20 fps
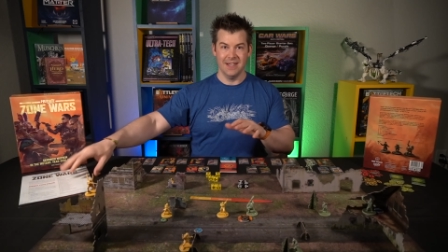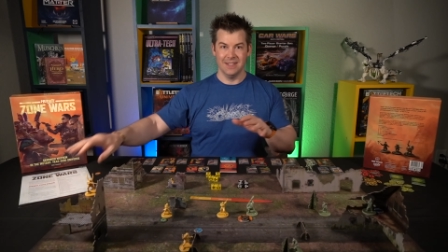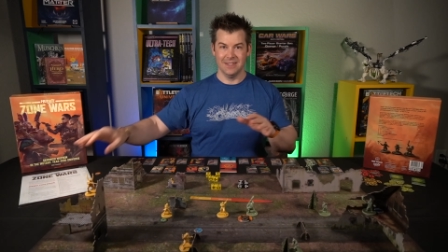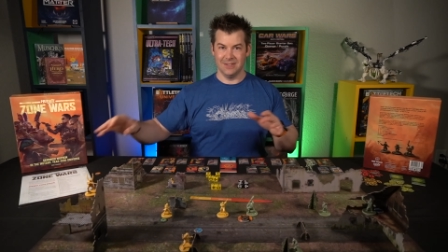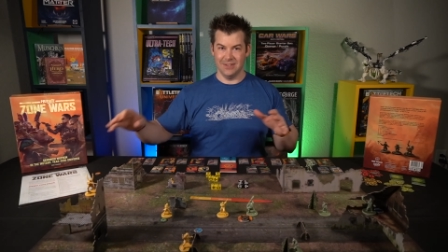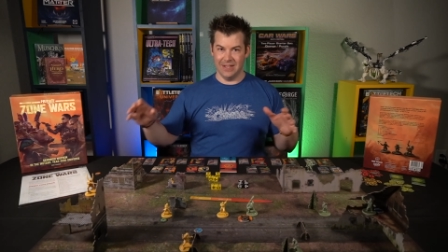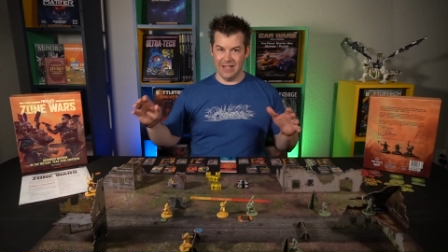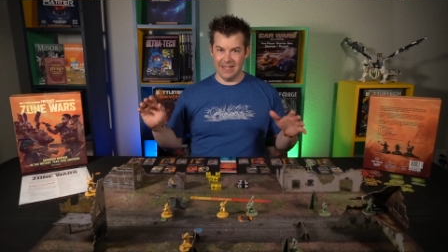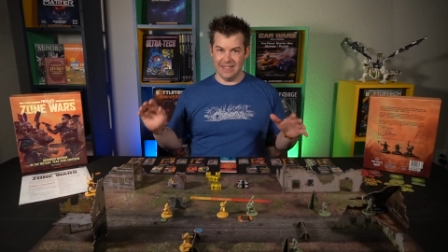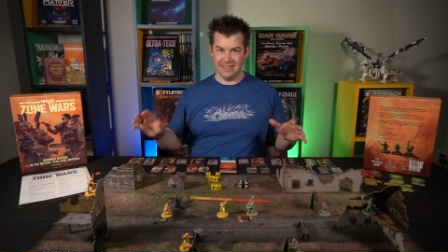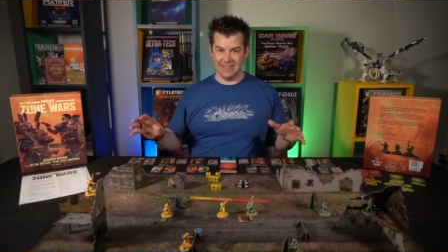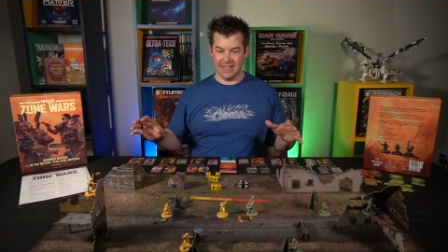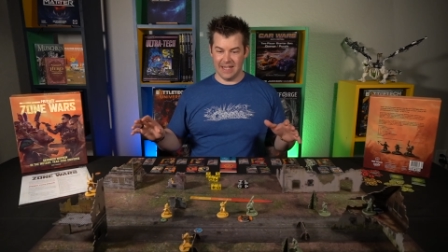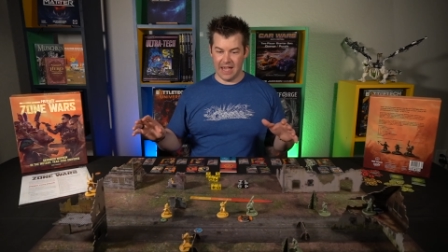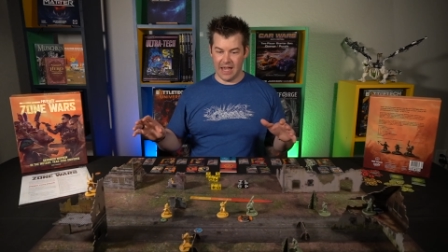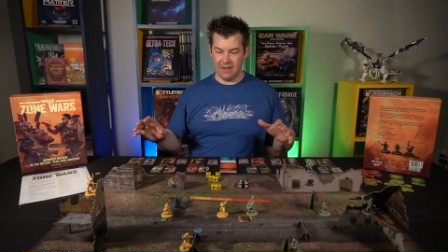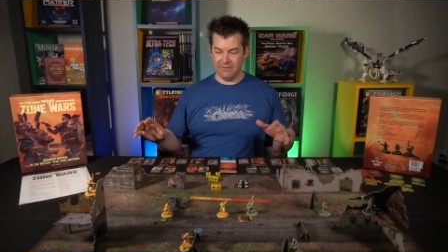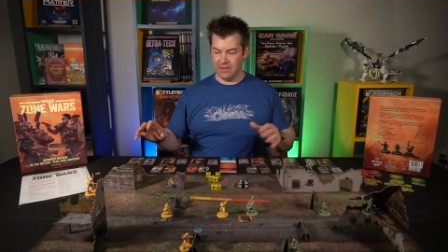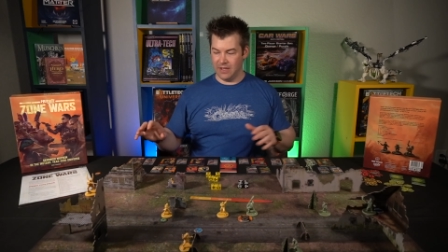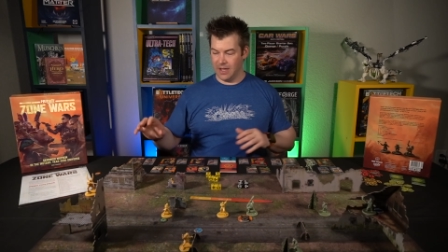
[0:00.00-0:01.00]
So that is a
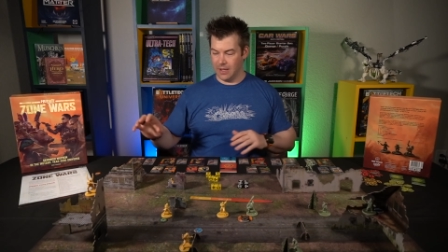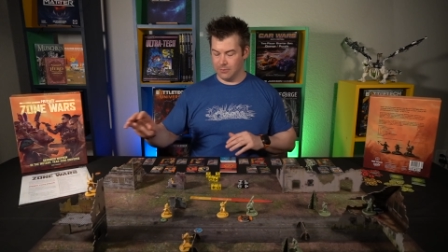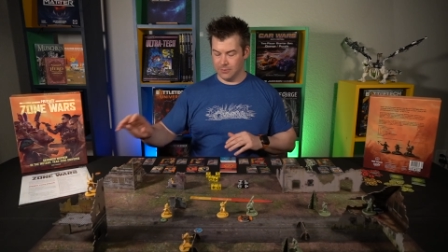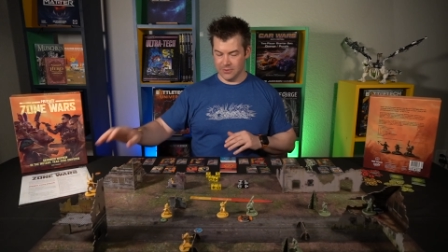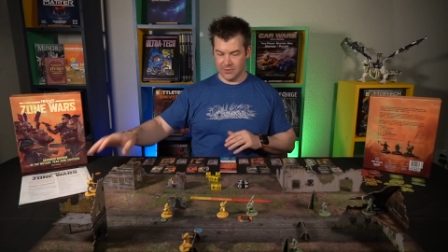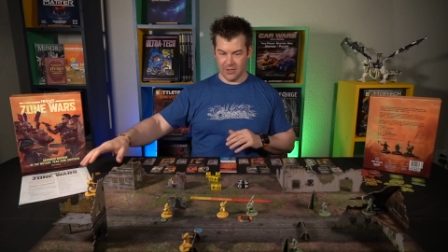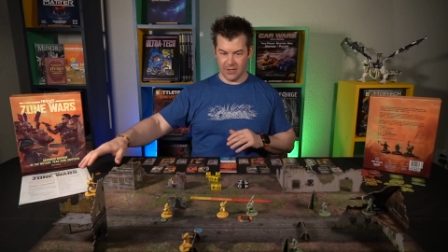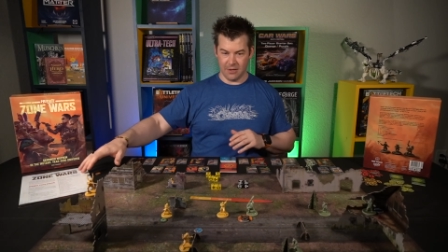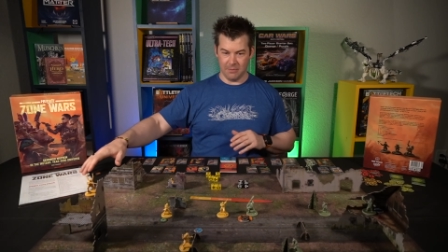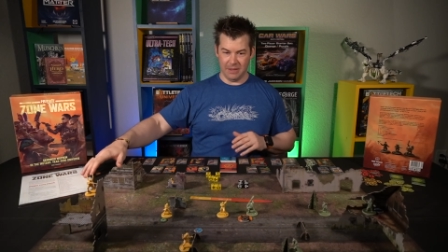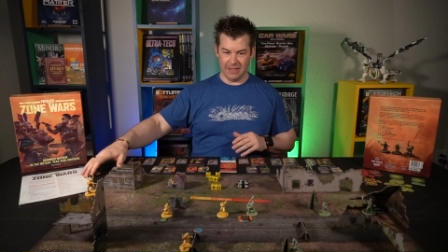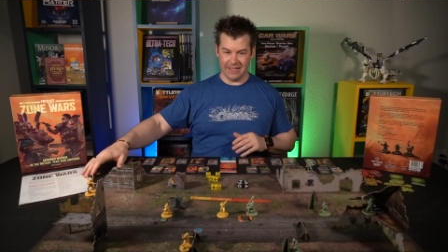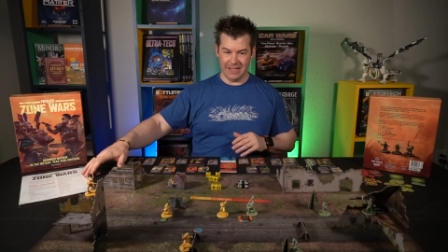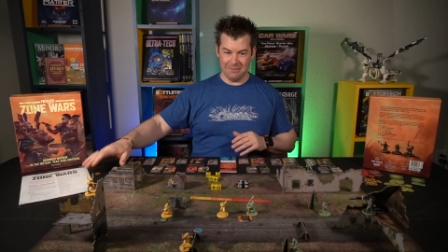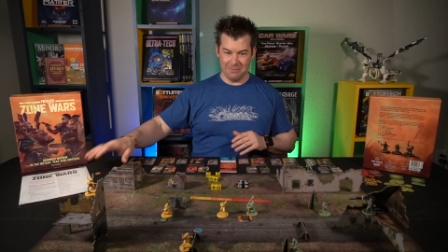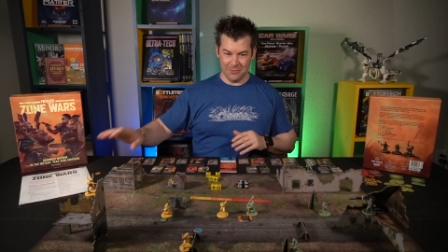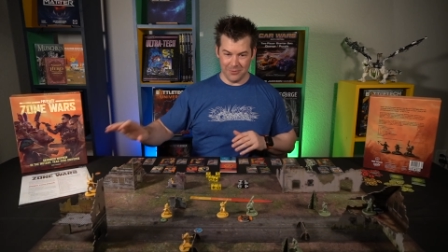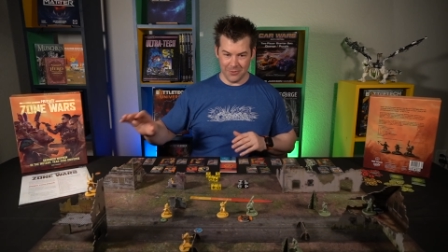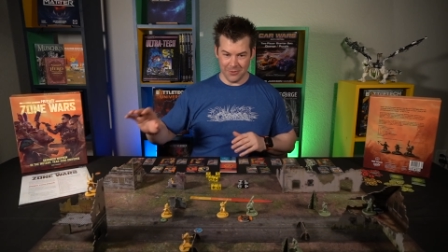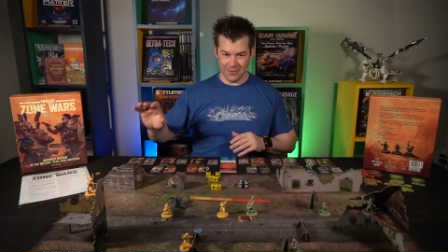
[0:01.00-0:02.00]
caveat. We'll talk about
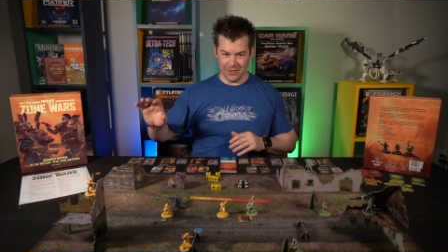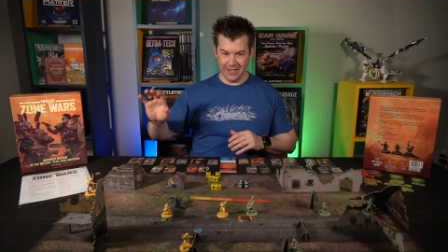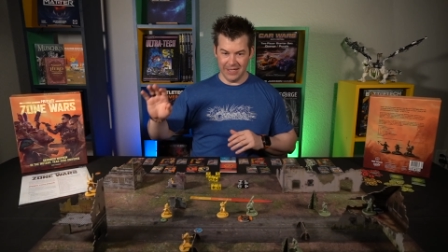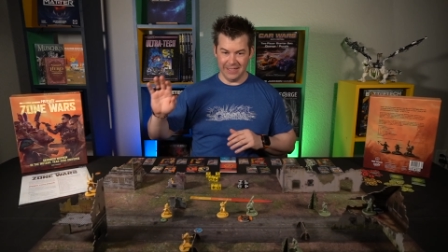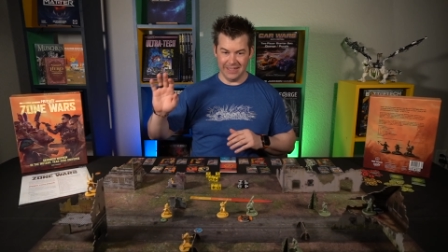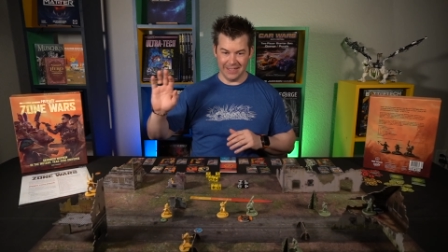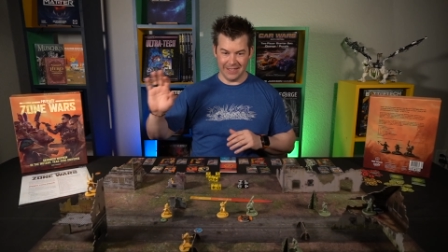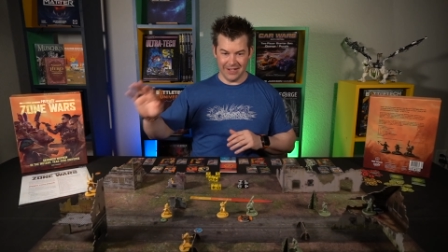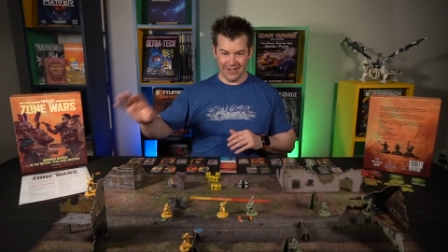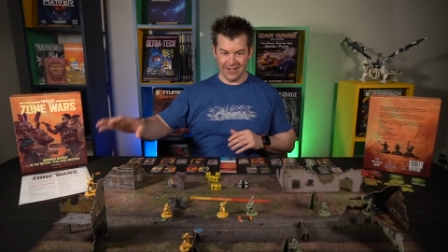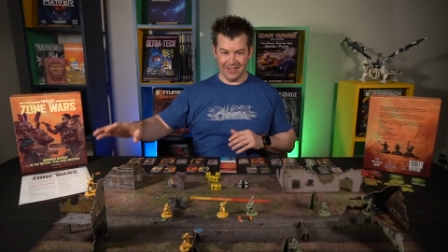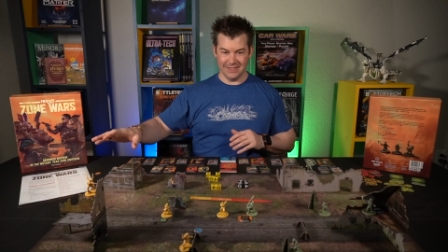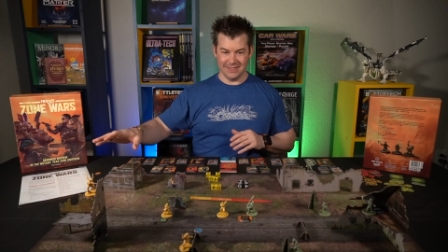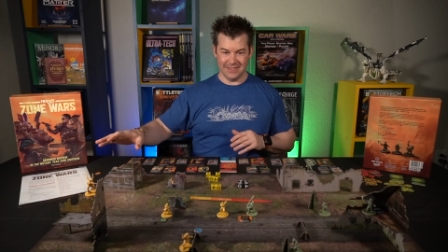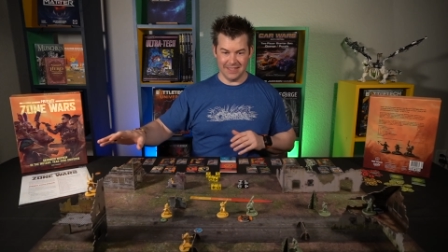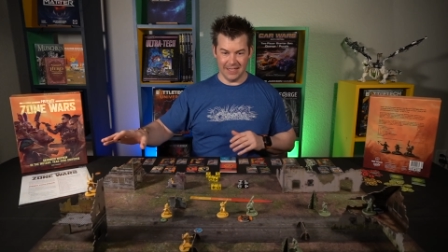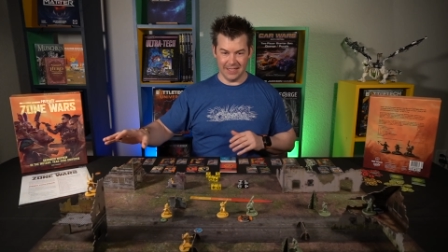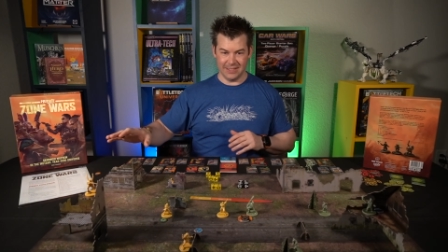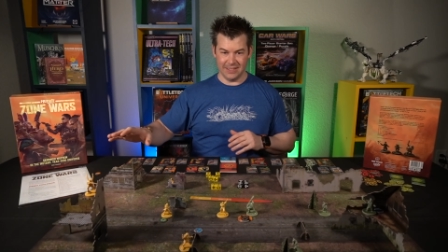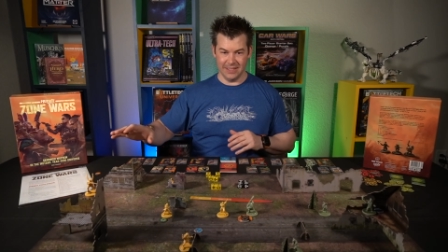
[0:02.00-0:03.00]
that more in the cons
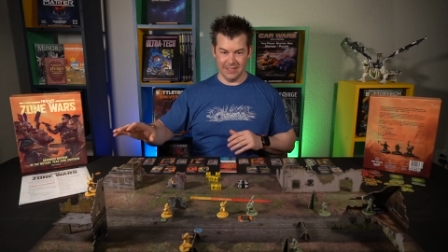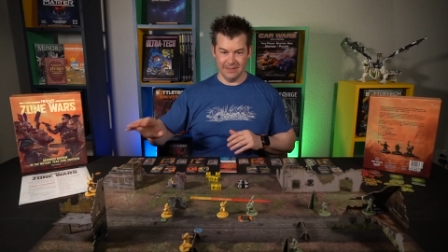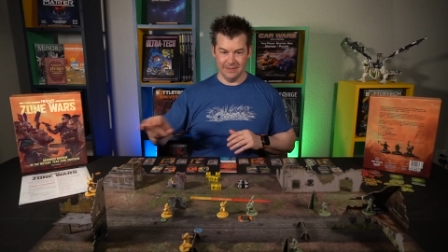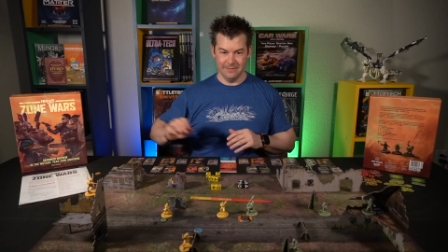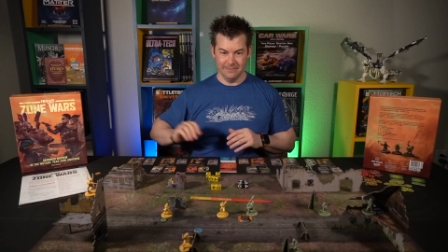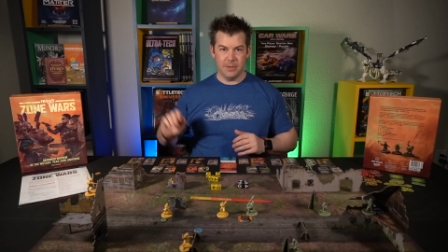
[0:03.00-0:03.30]
section.